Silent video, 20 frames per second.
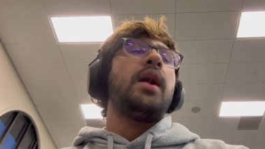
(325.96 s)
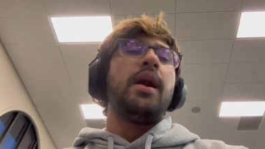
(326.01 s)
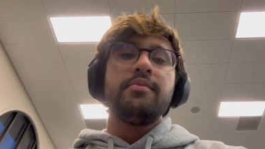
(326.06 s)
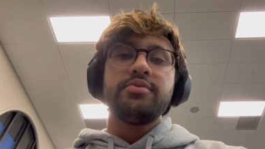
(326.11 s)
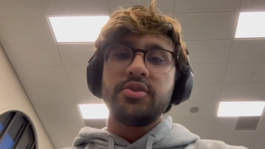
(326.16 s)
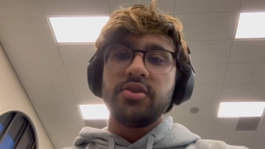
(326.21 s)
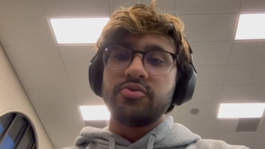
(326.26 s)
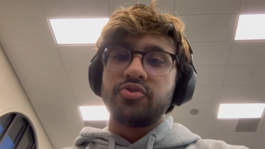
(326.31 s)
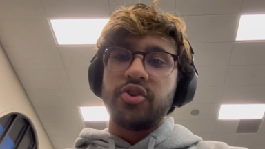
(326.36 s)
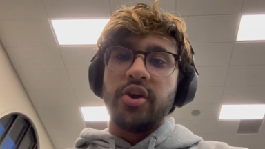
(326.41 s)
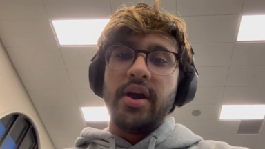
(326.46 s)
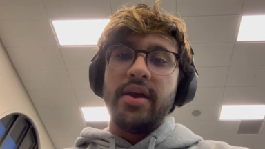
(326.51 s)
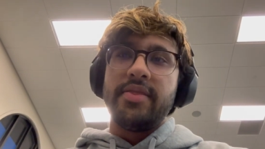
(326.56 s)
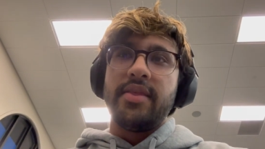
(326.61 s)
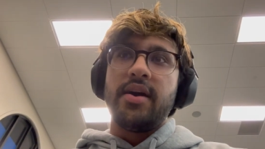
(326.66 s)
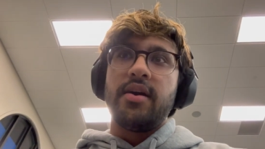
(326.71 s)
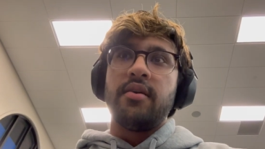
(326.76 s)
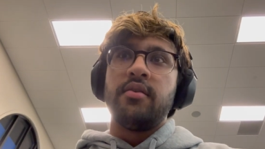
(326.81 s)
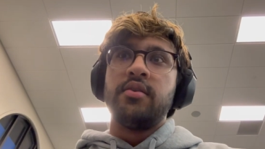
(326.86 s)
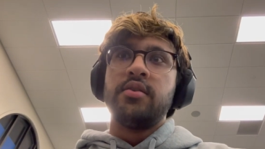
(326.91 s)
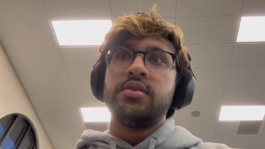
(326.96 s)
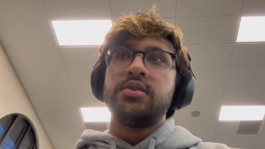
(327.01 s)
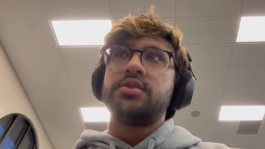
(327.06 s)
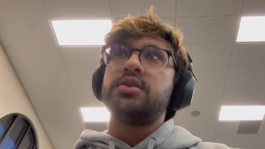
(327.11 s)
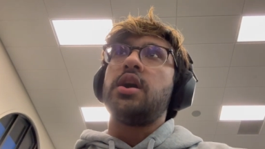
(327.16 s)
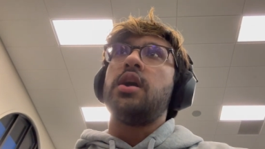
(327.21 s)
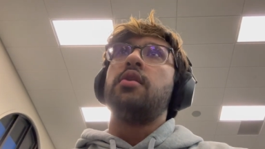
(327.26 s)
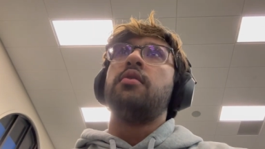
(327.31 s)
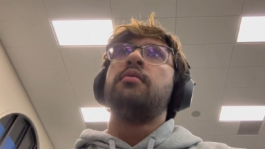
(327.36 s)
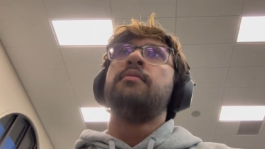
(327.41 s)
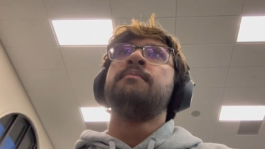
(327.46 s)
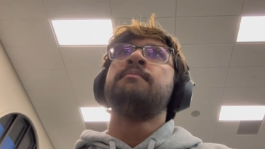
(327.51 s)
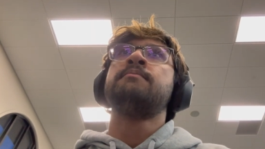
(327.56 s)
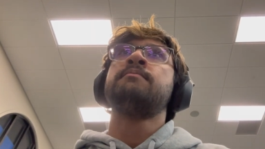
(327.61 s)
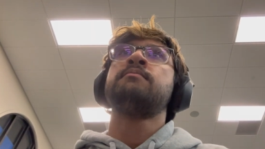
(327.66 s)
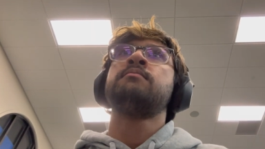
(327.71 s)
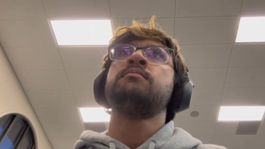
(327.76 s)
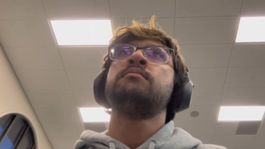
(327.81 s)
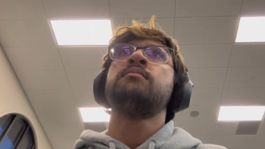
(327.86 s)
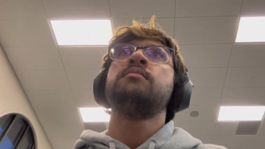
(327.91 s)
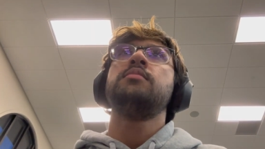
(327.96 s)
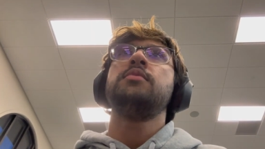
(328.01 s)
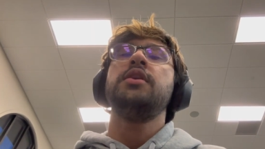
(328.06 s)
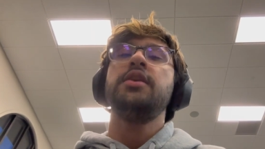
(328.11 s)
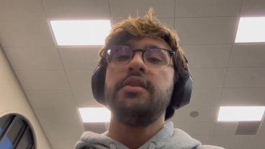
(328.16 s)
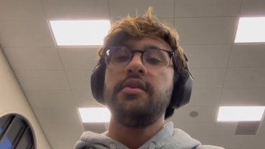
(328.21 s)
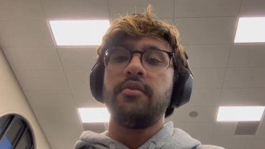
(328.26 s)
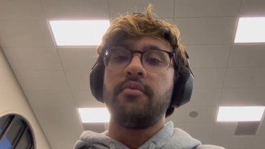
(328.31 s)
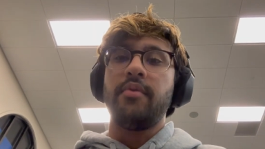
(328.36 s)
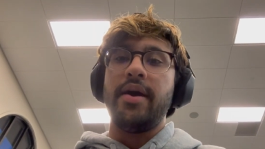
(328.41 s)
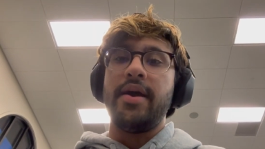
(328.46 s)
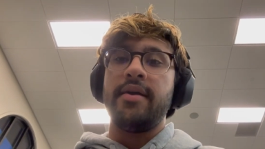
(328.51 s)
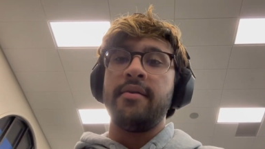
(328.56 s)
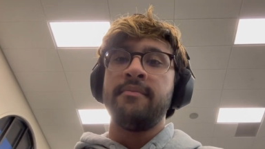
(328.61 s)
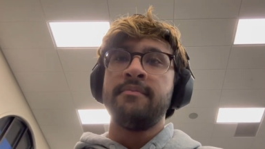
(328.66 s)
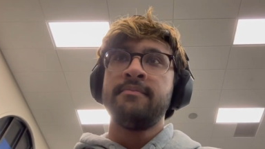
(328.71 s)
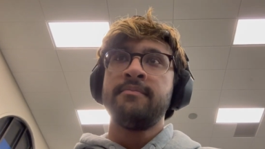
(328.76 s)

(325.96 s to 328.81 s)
I'm still trying though. So, either way.